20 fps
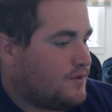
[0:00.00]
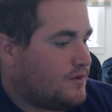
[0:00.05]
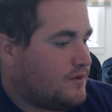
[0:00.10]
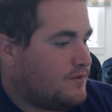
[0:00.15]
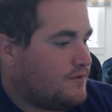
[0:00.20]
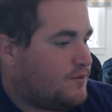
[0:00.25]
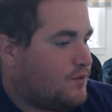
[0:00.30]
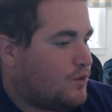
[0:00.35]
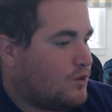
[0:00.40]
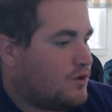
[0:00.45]

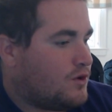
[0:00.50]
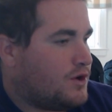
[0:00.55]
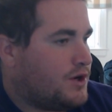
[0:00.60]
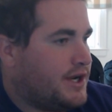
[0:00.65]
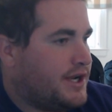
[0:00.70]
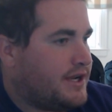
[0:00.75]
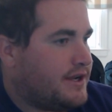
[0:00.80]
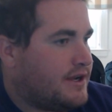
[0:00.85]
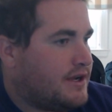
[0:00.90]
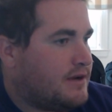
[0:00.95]
for
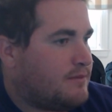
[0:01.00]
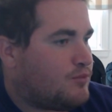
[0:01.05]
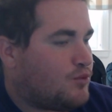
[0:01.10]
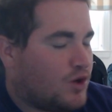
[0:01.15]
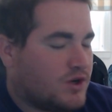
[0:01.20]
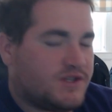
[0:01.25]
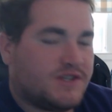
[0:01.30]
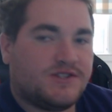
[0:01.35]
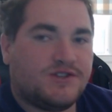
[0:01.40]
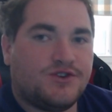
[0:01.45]
a
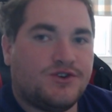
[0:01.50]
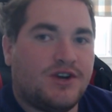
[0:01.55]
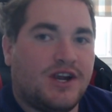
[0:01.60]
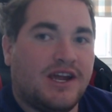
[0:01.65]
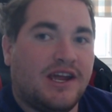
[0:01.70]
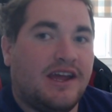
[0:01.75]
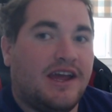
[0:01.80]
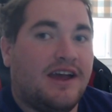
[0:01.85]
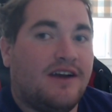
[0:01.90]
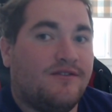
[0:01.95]
processor, I
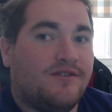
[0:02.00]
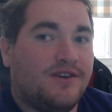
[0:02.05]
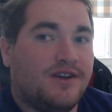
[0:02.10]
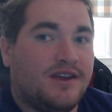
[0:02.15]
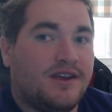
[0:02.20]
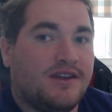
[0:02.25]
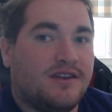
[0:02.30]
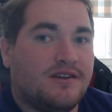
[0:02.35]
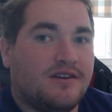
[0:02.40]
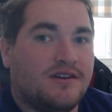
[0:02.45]
have
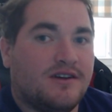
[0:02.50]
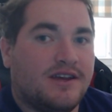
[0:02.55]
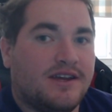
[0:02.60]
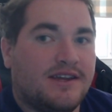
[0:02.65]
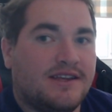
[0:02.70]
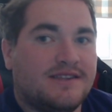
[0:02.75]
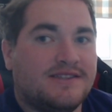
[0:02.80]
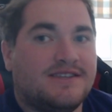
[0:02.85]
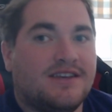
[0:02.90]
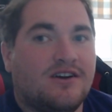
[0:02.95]
a
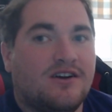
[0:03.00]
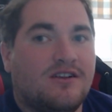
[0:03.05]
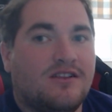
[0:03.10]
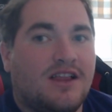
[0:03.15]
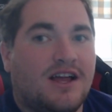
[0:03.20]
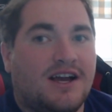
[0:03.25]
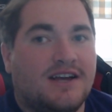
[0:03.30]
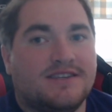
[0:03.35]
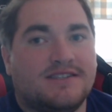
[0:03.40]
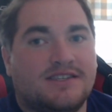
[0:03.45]
Intel
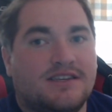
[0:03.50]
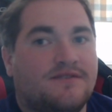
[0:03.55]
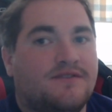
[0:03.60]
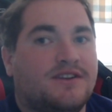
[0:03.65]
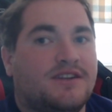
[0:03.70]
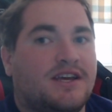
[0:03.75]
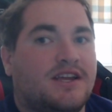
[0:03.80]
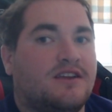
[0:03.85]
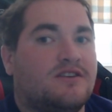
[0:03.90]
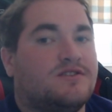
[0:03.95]
i7
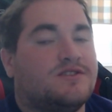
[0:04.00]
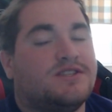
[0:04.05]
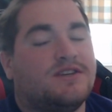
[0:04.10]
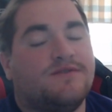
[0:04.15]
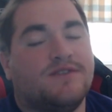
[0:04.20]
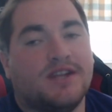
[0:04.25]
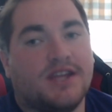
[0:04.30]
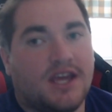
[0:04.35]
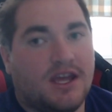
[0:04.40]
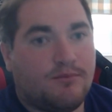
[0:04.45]

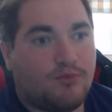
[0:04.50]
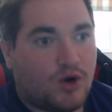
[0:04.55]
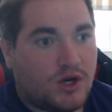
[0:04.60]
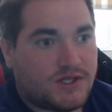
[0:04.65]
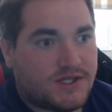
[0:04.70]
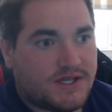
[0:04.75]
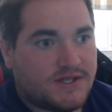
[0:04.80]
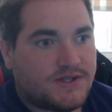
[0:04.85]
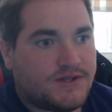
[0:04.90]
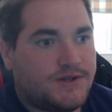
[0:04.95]
970K
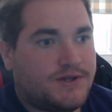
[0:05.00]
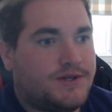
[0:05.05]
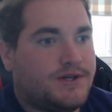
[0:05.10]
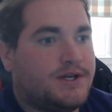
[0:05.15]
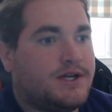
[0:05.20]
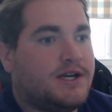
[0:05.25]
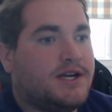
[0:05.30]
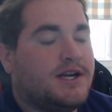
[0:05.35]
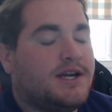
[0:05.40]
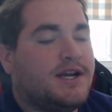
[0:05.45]
processor,
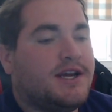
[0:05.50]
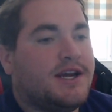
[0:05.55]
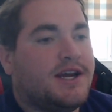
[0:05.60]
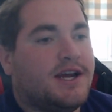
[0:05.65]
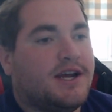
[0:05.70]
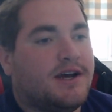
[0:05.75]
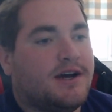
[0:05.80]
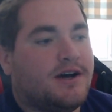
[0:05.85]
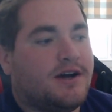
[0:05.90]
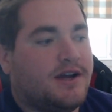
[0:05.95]

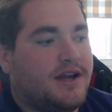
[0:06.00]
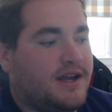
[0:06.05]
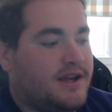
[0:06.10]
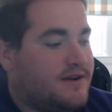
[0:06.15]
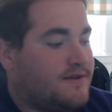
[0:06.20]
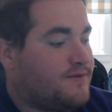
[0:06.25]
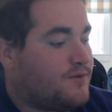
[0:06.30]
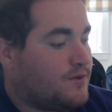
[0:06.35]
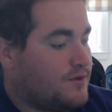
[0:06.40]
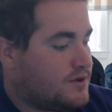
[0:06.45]

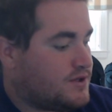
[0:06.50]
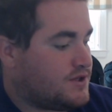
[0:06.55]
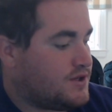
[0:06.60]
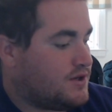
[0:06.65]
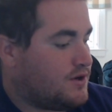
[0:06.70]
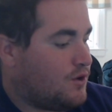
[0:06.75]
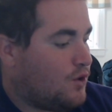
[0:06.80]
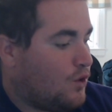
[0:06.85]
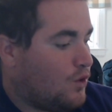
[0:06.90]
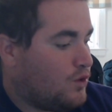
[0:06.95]
and for it
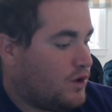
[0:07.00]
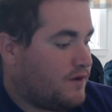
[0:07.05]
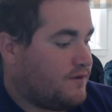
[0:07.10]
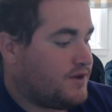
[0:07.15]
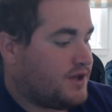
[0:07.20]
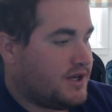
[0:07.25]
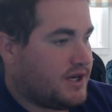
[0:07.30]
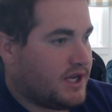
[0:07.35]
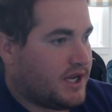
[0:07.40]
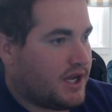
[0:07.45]
to hold
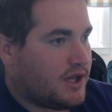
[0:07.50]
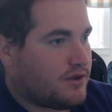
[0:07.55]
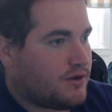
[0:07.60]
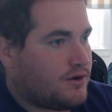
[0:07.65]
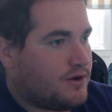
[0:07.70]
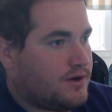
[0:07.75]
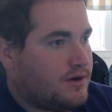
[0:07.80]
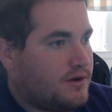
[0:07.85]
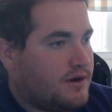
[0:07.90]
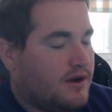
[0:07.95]
everything
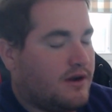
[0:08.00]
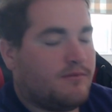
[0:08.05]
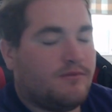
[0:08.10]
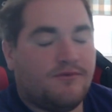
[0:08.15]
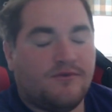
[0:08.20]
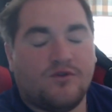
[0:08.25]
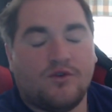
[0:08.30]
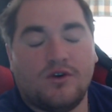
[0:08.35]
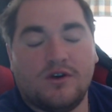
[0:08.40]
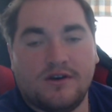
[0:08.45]
together,
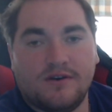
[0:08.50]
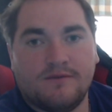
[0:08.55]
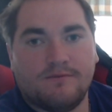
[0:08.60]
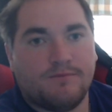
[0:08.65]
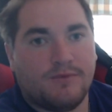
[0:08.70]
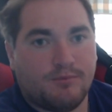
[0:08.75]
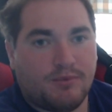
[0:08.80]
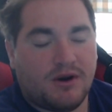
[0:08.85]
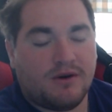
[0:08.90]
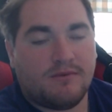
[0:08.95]
for
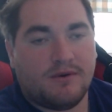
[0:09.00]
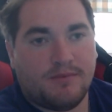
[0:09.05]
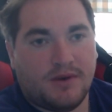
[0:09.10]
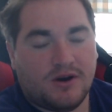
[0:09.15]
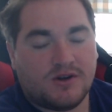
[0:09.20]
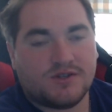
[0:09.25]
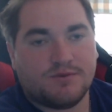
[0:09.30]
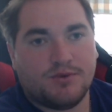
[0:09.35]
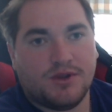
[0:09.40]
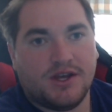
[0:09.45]
the part my
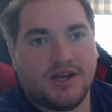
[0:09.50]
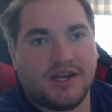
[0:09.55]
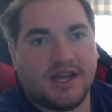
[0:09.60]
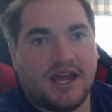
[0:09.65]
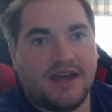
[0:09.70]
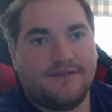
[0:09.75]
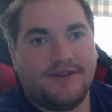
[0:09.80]
power supply, I have